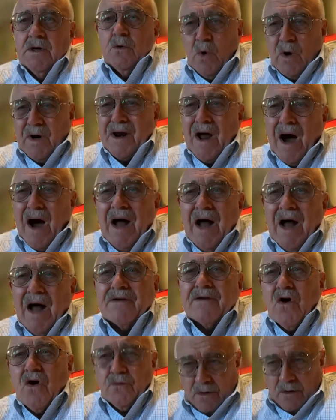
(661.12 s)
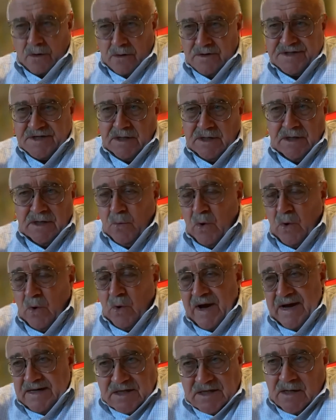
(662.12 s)
who are non-donors in
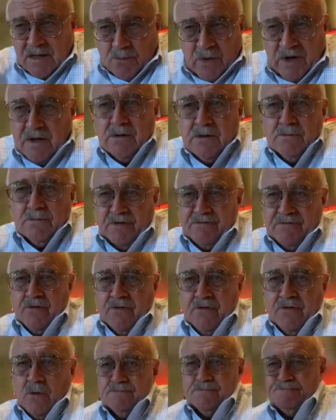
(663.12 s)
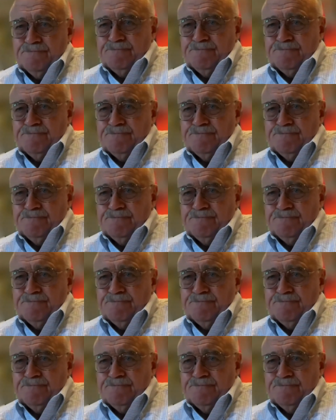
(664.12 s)
ways that we couldn't before.